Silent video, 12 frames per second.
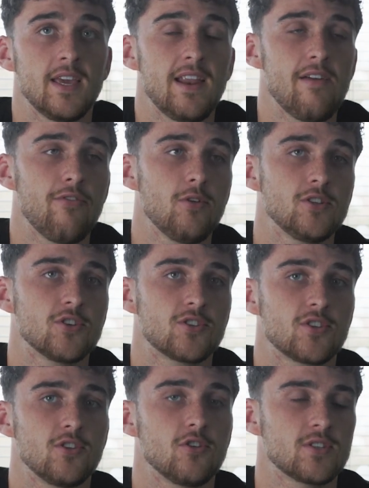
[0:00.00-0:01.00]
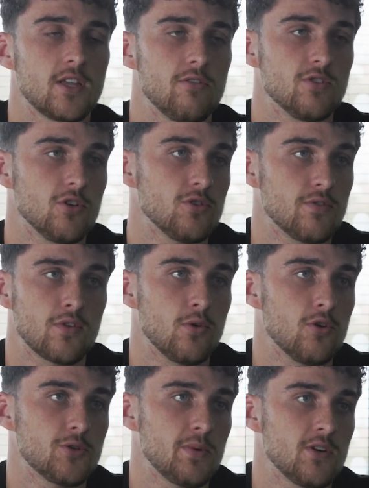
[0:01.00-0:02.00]
Yeah, everyone just looks at the results, of
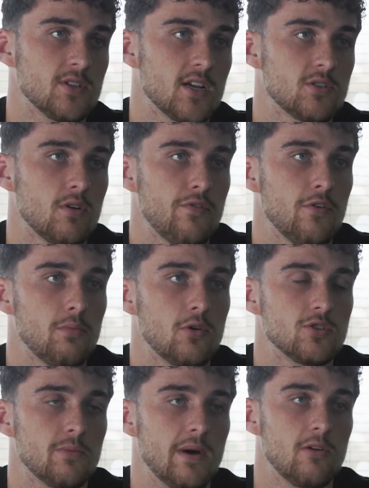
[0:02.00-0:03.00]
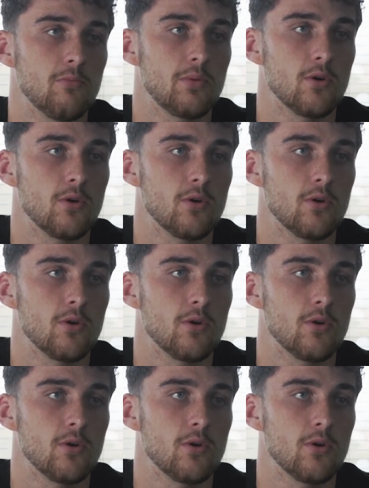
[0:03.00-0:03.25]
course, because that's what football's about.